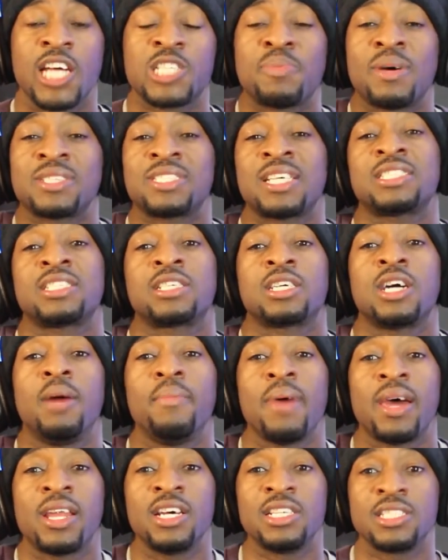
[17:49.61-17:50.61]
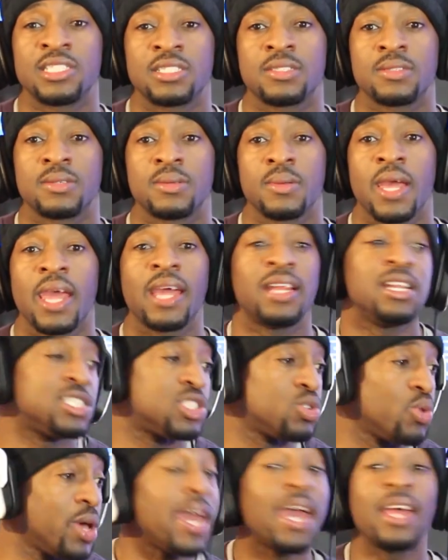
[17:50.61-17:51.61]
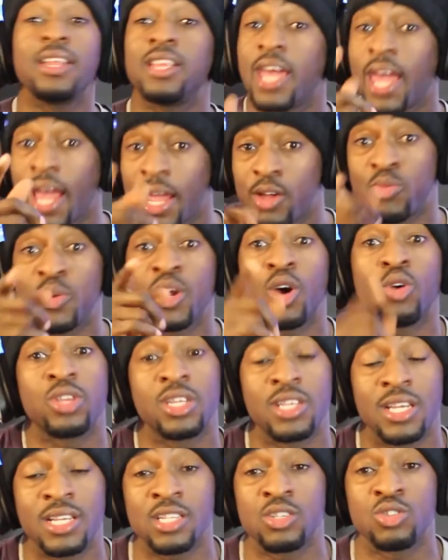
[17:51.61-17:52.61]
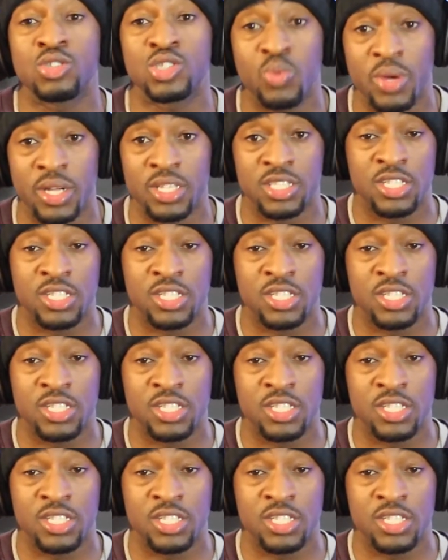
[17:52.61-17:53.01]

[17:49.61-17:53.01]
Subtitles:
Xbox has to come at us, and we own the Nintendo Switch,